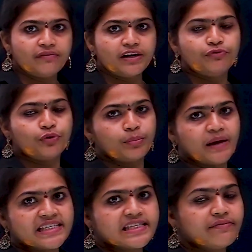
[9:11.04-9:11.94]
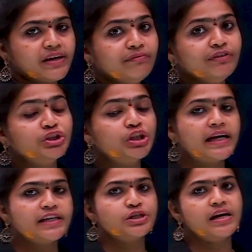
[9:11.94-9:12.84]
and 4 by 7, which
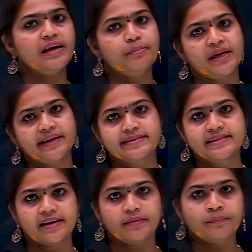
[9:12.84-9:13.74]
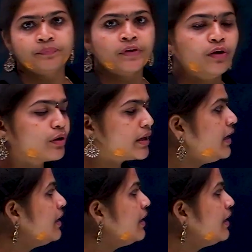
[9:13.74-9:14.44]
rational number is there? Okay,